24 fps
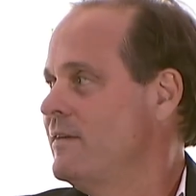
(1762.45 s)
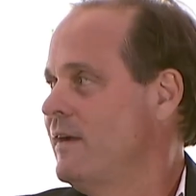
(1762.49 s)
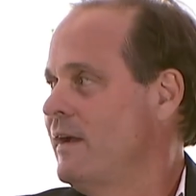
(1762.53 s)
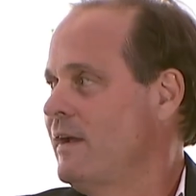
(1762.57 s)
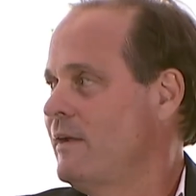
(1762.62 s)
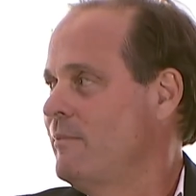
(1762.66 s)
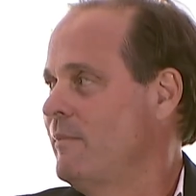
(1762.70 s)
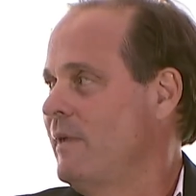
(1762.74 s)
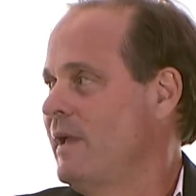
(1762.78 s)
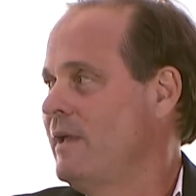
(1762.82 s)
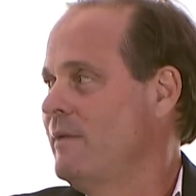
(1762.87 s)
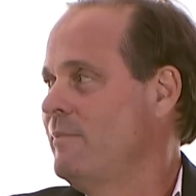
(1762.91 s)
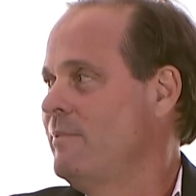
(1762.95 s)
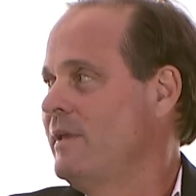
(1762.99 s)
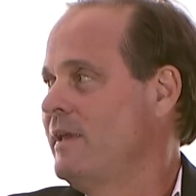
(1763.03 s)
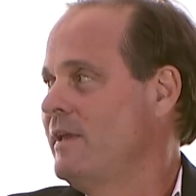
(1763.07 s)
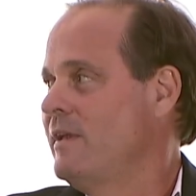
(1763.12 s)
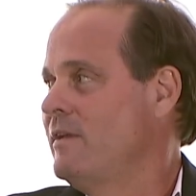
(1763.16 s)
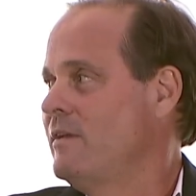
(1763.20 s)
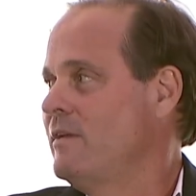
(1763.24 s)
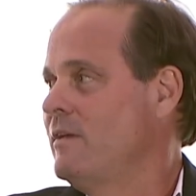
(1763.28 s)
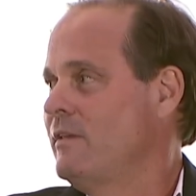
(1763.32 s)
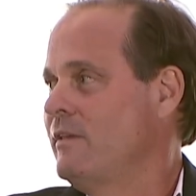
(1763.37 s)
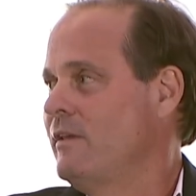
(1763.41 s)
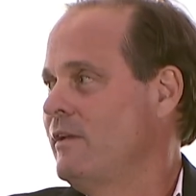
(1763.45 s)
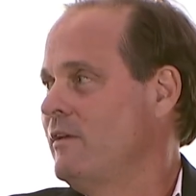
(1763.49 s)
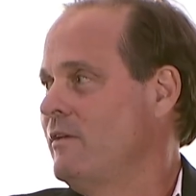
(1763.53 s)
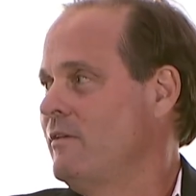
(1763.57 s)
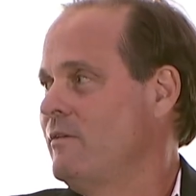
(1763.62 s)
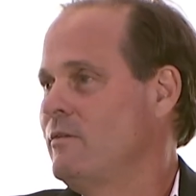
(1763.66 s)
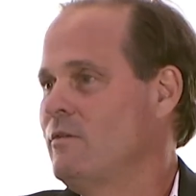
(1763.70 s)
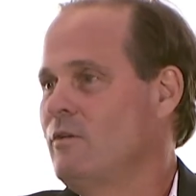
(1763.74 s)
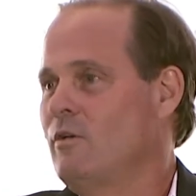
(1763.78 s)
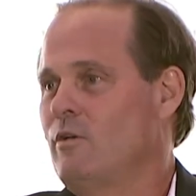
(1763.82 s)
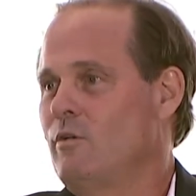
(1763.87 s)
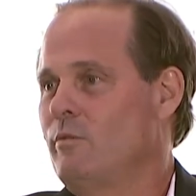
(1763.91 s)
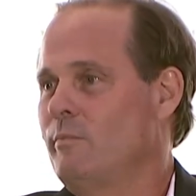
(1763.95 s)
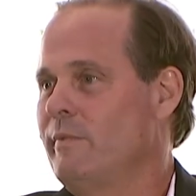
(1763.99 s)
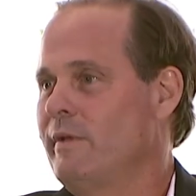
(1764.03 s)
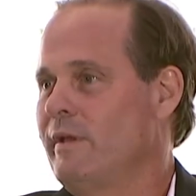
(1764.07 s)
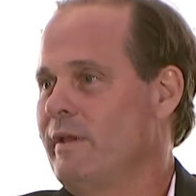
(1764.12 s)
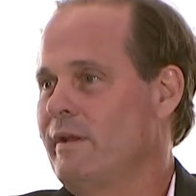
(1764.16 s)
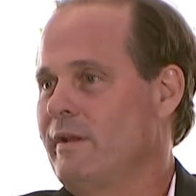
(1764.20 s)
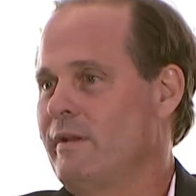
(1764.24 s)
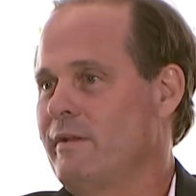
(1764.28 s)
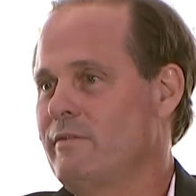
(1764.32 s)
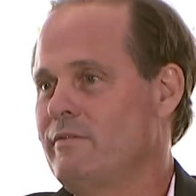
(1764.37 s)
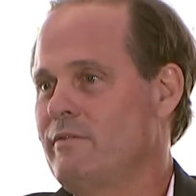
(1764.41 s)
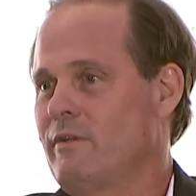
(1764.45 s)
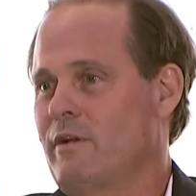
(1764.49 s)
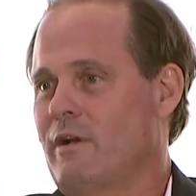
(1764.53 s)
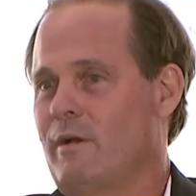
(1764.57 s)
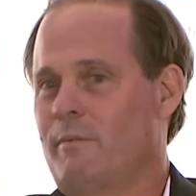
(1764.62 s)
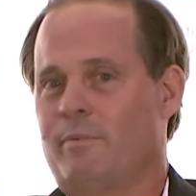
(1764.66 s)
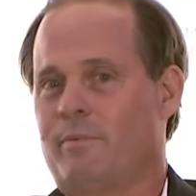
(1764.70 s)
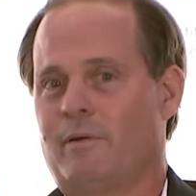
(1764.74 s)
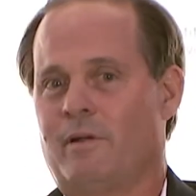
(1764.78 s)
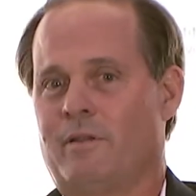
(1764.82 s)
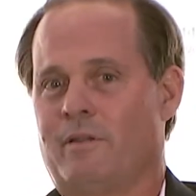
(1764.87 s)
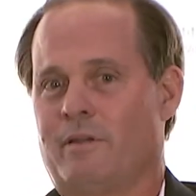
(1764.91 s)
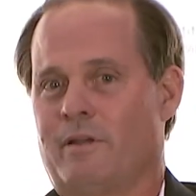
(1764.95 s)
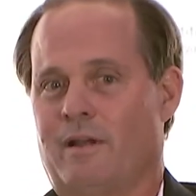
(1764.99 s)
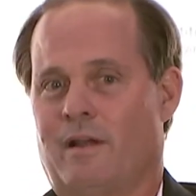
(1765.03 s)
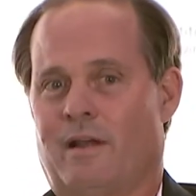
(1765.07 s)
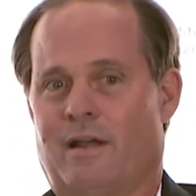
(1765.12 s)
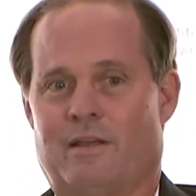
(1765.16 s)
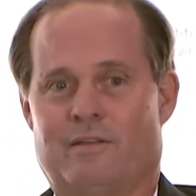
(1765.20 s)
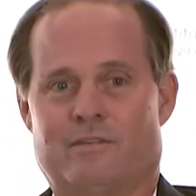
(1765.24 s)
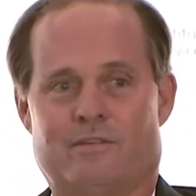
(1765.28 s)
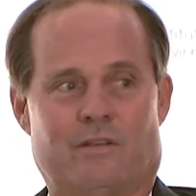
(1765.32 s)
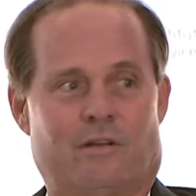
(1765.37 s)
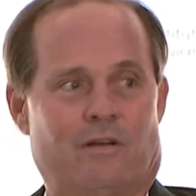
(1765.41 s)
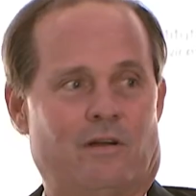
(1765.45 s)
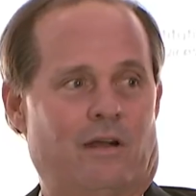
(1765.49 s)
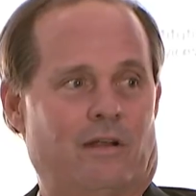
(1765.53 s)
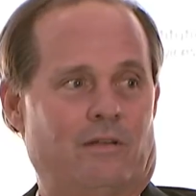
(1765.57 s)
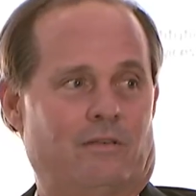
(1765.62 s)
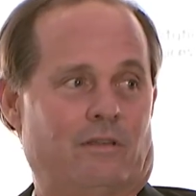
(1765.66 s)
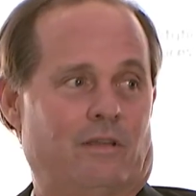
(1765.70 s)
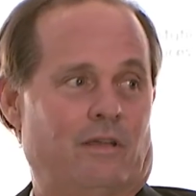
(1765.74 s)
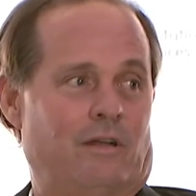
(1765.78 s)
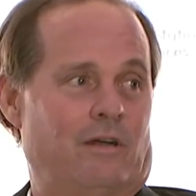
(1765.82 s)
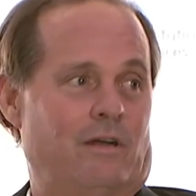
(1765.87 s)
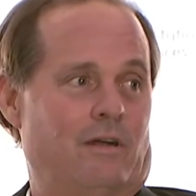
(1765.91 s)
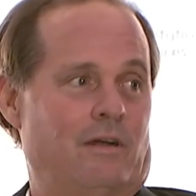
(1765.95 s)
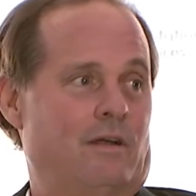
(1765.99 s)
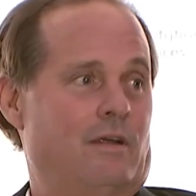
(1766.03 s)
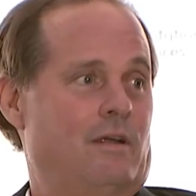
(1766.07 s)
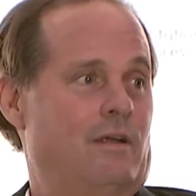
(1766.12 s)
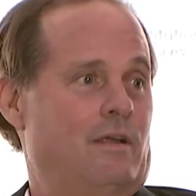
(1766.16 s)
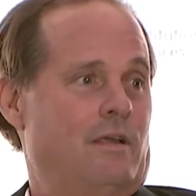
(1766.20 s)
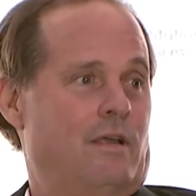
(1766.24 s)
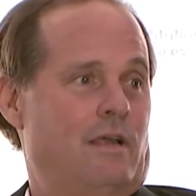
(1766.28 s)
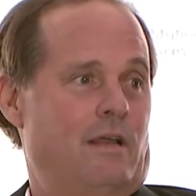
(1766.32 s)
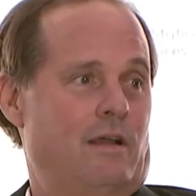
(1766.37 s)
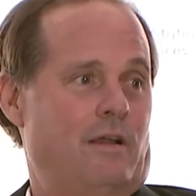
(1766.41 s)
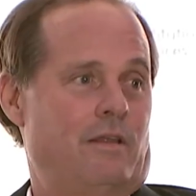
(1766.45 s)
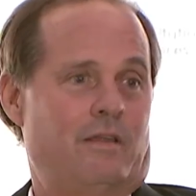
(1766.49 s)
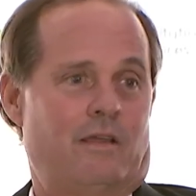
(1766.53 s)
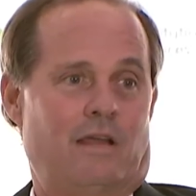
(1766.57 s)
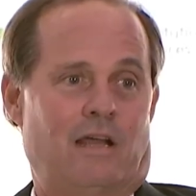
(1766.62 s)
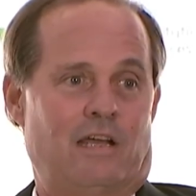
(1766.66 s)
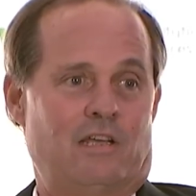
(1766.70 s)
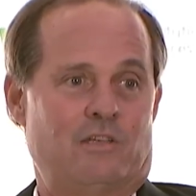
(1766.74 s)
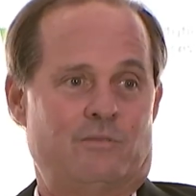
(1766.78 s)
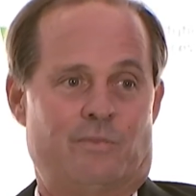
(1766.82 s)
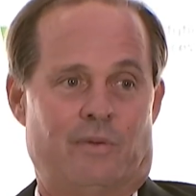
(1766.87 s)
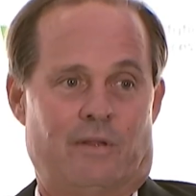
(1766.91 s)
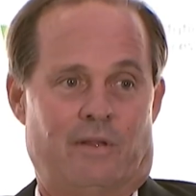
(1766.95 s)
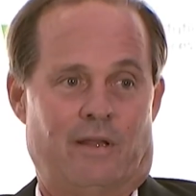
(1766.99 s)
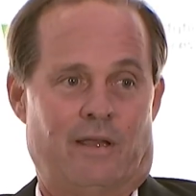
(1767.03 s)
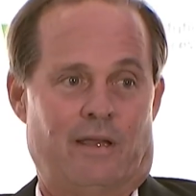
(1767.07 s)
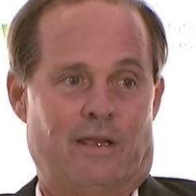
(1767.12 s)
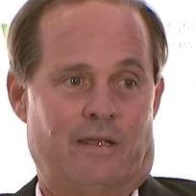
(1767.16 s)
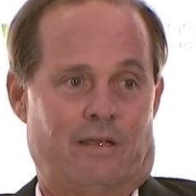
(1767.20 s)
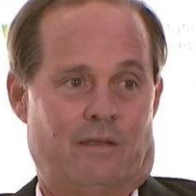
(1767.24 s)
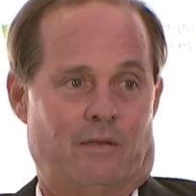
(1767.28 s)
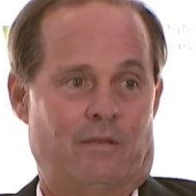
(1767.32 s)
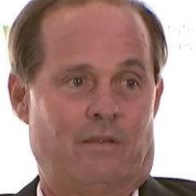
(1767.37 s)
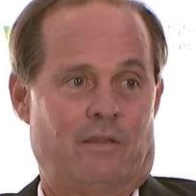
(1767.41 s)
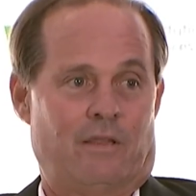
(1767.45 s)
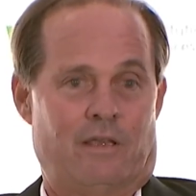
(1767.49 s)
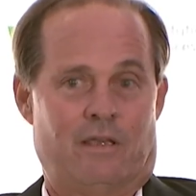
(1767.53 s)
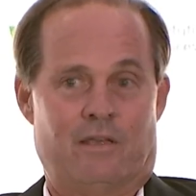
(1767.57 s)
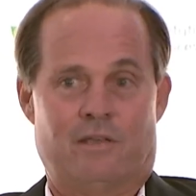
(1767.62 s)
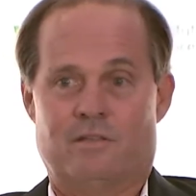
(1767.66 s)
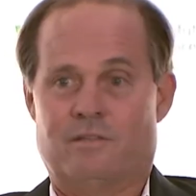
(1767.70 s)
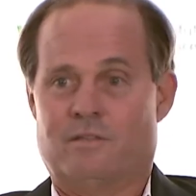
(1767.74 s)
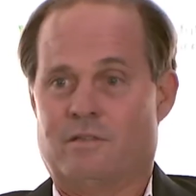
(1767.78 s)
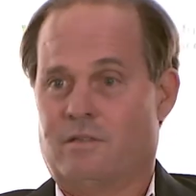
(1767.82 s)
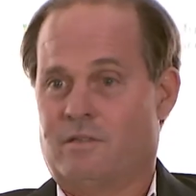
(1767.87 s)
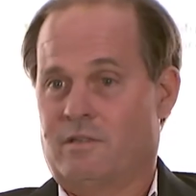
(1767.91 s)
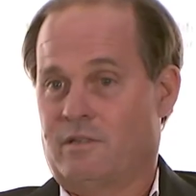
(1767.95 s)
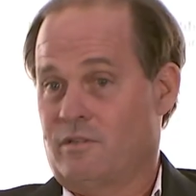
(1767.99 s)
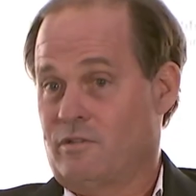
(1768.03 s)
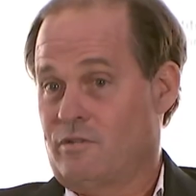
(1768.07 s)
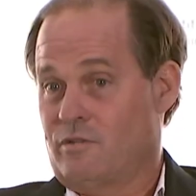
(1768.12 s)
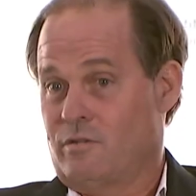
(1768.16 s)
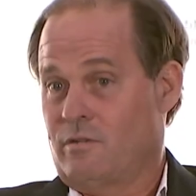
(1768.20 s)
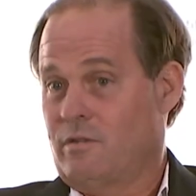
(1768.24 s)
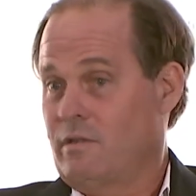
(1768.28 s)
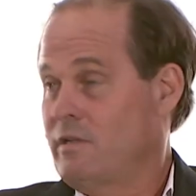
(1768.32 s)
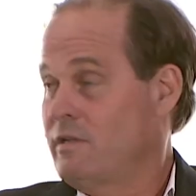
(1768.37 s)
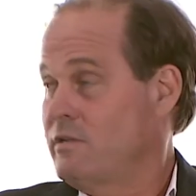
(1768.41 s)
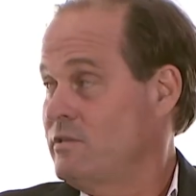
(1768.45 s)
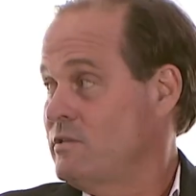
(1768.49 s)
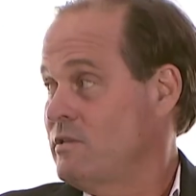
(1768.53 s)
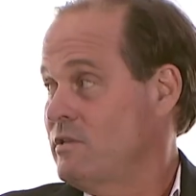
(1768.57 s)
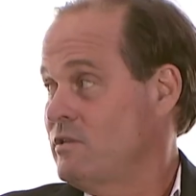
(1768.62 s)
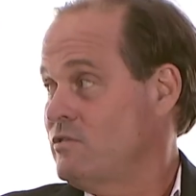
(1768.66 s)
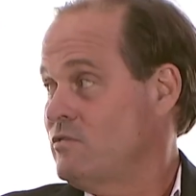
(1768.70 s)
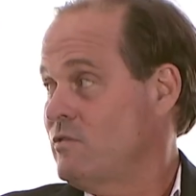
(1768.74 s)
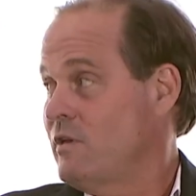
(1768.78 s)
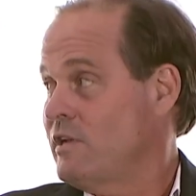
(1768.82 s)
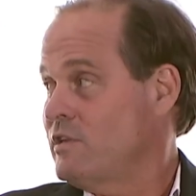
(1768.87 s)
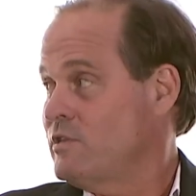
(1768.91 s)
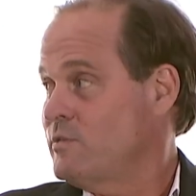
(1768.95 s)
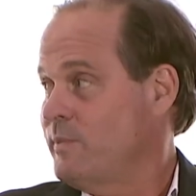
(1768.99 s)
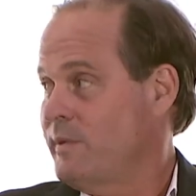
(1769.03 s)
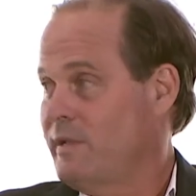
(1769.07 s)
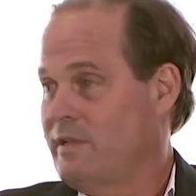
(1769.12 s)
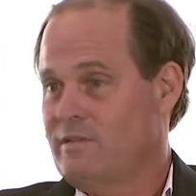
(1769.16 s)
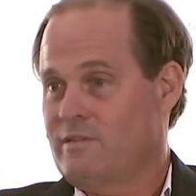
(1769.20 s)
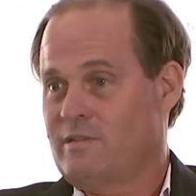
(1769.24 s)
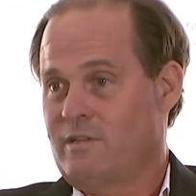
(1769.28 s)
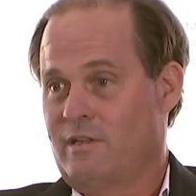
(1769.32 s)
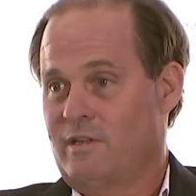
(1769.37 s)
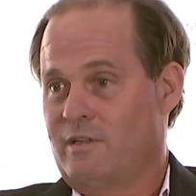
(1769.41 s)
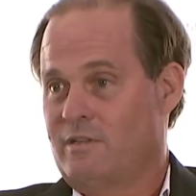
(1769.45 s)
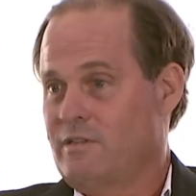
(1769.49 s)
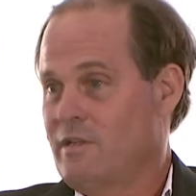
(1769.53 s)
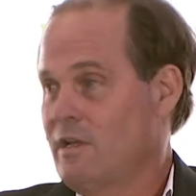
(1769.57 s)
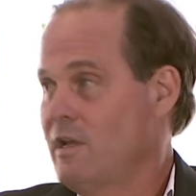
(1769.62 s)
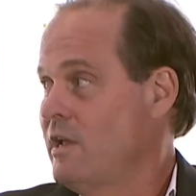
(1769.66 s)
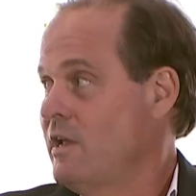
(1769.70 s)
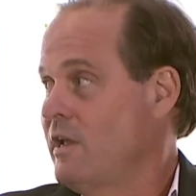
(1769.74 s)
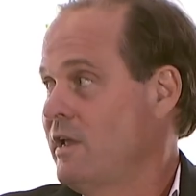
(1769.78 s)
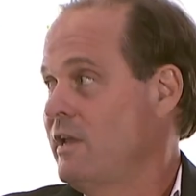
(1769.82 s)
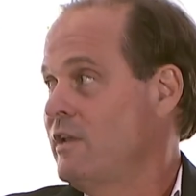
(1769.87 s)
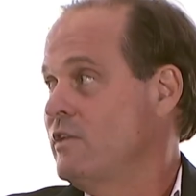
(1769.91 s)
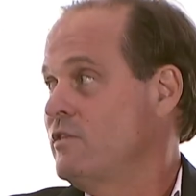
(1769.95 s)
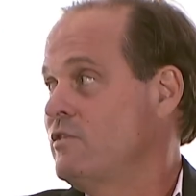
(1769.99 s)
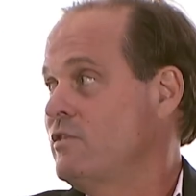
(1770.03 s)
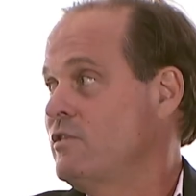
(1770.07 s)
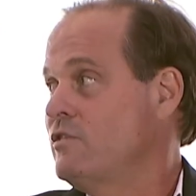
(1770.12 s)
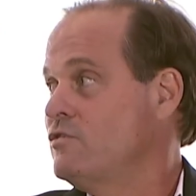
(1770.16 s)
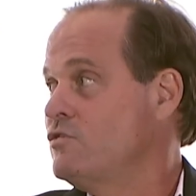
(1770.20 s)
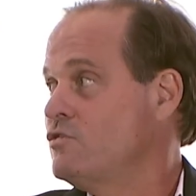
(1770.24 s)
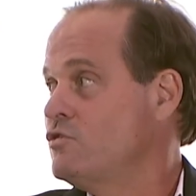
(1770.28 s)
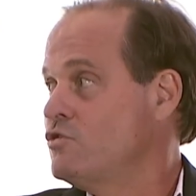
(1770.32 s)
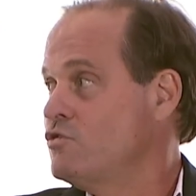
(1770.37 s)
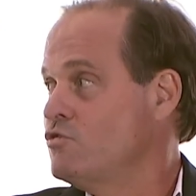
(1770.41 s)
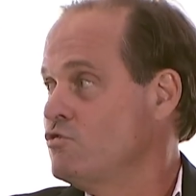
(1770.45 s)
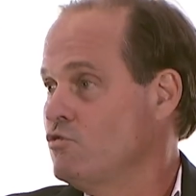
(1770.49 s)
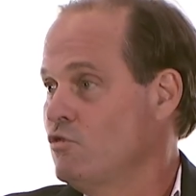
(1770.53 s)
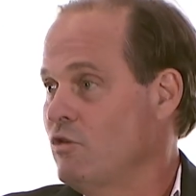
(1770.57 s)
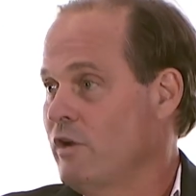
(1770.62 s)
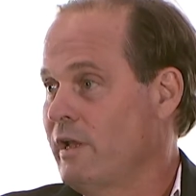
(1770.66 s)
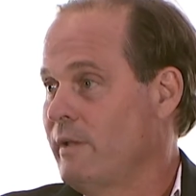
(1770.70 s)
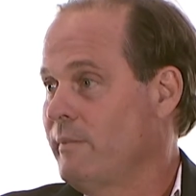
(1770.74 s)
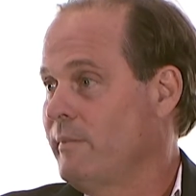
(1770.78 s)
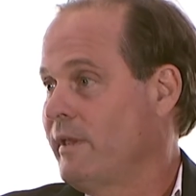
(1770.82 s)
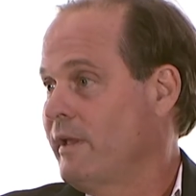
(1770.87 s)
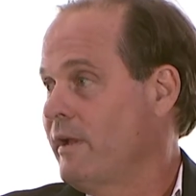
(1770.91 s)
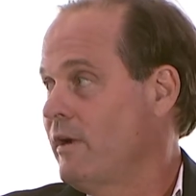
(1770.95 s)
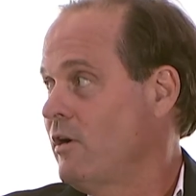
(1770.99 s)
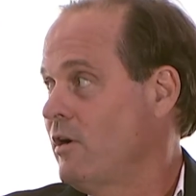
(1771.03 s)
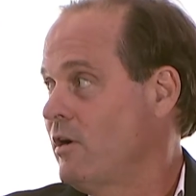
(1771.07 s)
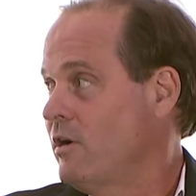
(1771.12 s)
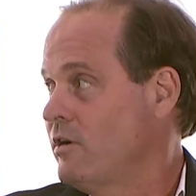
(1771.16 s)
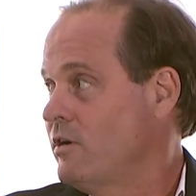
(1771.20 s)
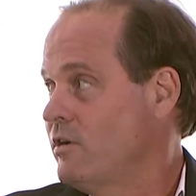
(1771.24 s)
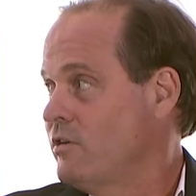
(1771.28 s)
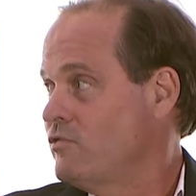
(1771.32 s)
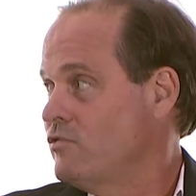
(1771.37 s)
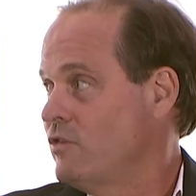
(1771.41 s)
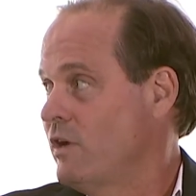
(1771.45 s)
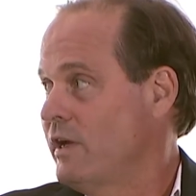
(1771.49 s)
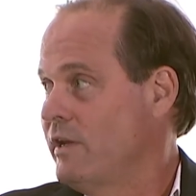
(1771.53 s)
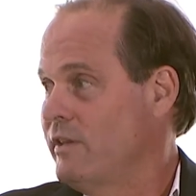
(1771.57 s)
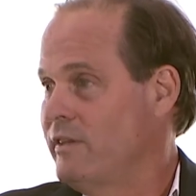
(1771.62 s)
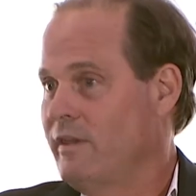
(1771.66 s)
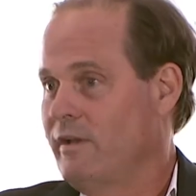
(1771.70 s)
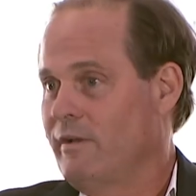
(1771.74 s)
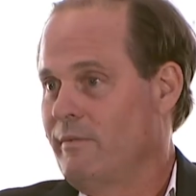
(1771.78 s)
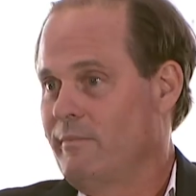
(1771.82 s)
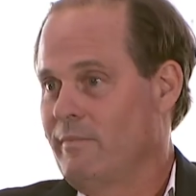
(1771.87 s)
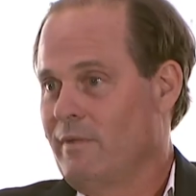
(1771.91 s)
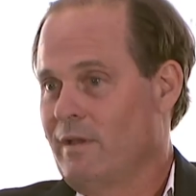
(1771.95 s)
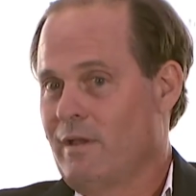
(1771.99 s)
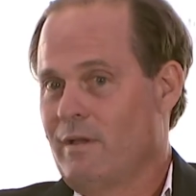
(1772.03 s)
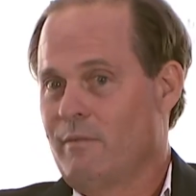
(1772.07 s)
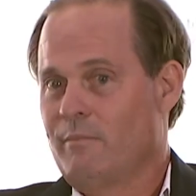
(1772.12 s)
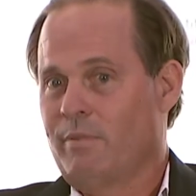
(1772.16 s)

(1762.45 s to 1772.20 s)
Like maybe a little Goldman and a couple other guys that are out there and other guys, but like these distressed pieces, it is extremely hard to trade them.